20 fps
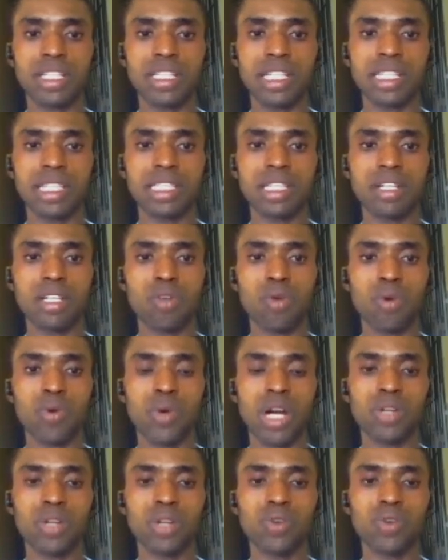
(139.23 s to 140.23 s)
So what we can
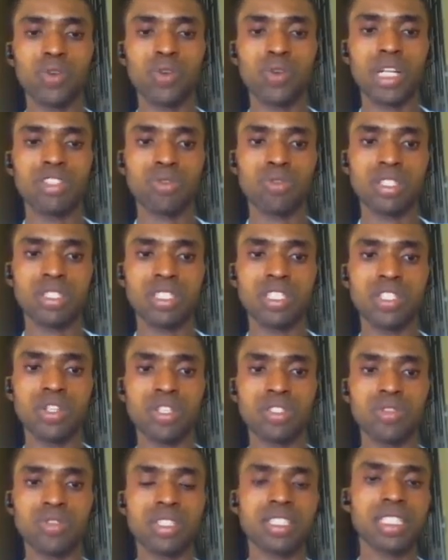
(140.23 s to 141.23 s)
do now is just
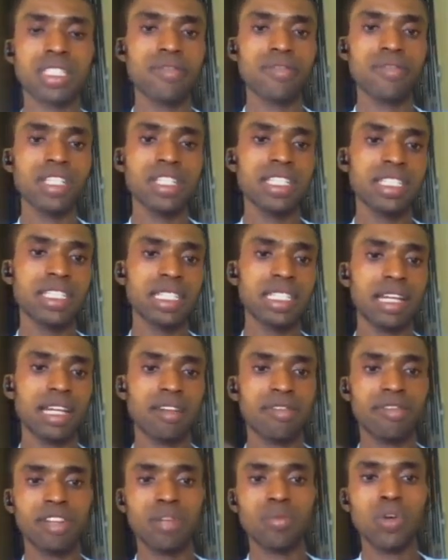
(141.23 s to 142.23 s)
to save this data
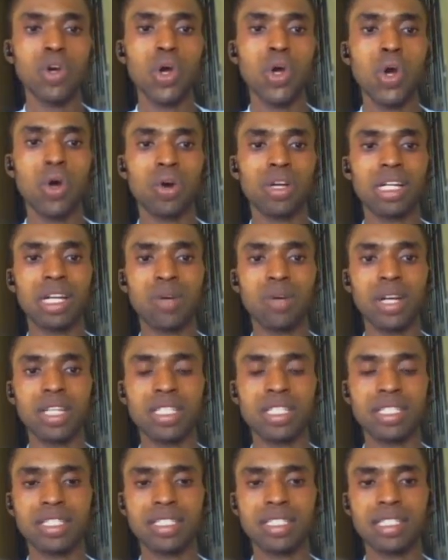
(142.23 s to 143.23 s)
frame on our
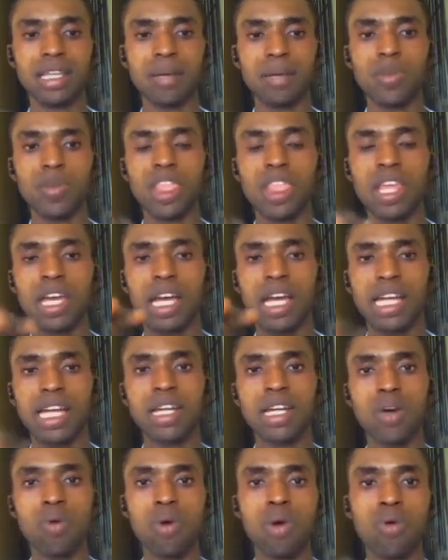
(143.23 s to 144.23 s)
system, and then
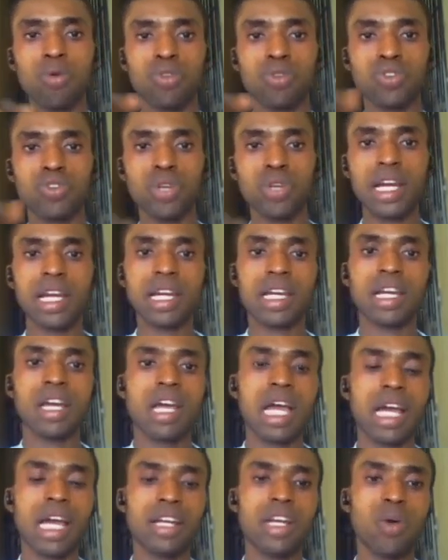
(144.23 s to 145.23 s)
when we try,
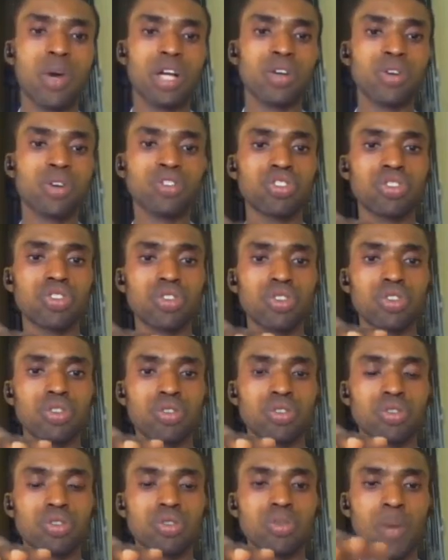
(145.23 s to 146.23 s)
and then we're going to
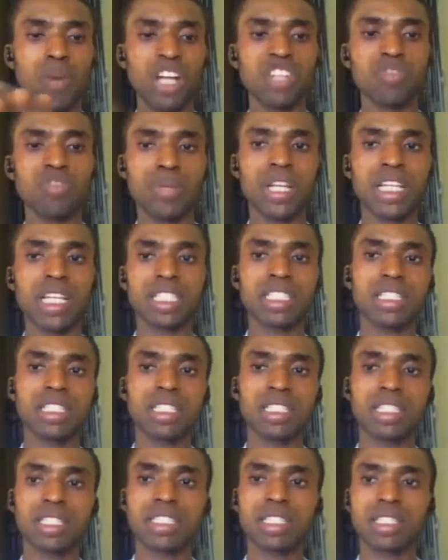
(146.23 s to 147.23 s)
manipulate
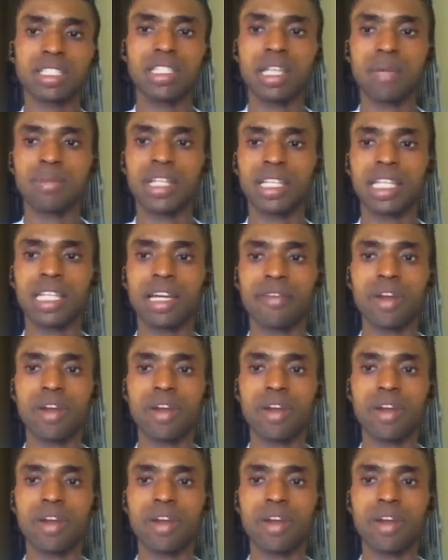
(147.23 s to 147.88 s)
this data frame.